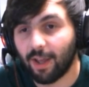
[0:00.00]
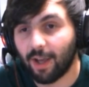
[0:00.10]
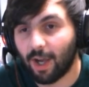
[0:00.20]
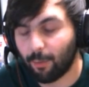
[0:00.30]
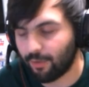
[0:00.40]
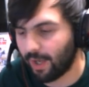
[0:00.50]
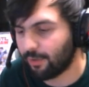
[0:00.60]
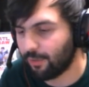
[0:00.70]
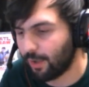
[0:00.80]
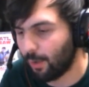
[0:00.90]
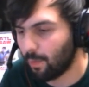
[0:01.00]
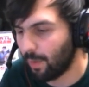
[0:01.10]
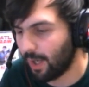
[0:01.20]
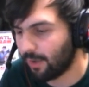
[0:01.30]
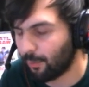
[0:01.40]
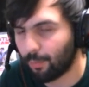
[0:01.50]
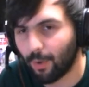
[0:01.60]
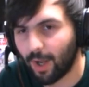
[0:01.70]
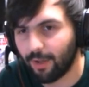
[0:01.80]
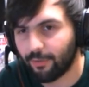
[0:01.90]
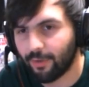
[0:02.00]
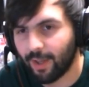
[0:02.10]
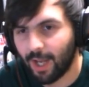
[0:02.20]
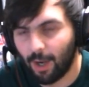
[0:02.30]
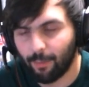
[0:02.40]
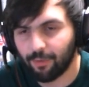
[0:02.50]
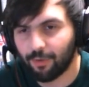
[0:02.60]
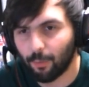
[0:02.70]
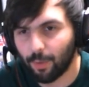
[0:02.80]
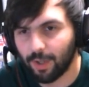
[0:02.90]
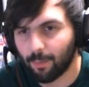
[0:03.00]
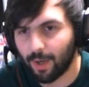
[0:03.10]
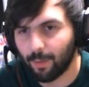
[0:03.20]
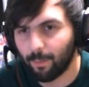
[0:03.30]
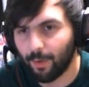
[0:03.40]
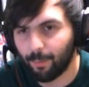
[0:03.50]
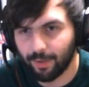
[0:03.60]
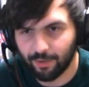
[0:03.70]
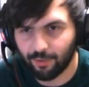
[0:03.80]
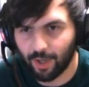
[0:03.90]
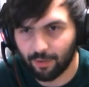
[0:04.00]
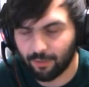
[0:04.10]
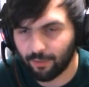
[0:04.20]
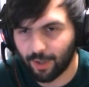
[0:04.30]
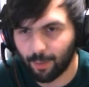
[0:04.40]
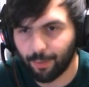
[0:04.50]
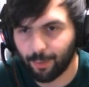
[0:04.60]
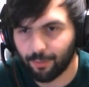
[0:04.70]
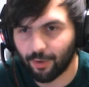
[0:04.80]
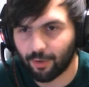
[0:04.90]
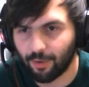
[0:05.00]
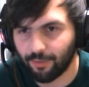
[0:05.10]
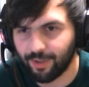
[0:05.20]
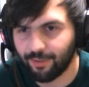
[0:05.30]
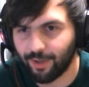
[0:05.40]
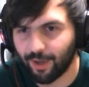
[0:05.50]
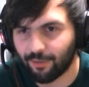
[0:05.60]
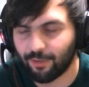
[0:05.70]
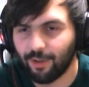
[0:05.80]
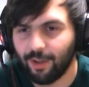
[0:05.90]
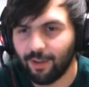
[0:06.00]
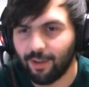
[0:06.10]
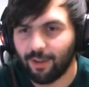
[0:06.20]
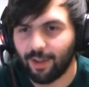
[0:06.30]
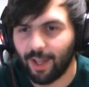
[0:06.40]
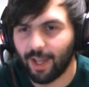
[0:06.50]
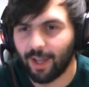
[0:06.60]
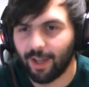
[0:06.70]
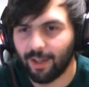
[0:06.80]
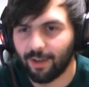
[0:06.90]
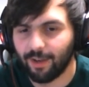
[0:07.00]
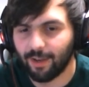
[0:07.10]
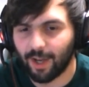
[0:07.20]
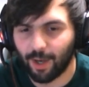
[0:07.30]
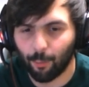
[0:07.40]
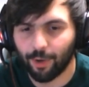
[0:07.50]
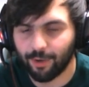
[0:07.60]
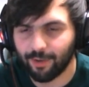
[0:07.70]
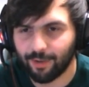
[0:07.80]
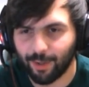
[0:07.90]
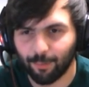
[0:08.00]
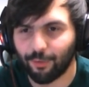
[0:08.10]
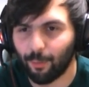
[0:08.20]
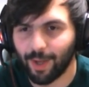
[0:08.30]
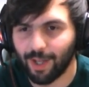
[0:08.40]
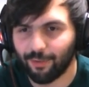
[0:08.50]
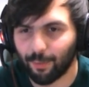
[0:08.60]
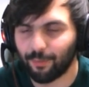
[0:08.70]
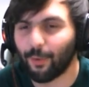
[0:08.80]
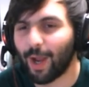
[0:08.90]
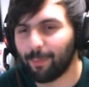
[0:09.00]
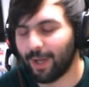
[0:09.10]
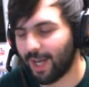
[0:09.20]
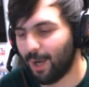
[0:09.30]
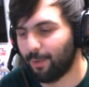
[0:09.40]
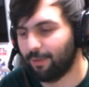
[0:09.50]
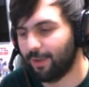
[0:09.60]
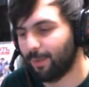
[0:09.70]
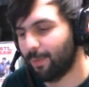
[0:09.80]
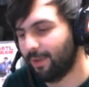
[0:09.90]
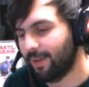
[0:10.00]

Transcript: I was actually going back surprised how much in a week my opinion changed. I played with Tarkin on TTS, and I wanted him so bad. So I'm so happy I got one of him.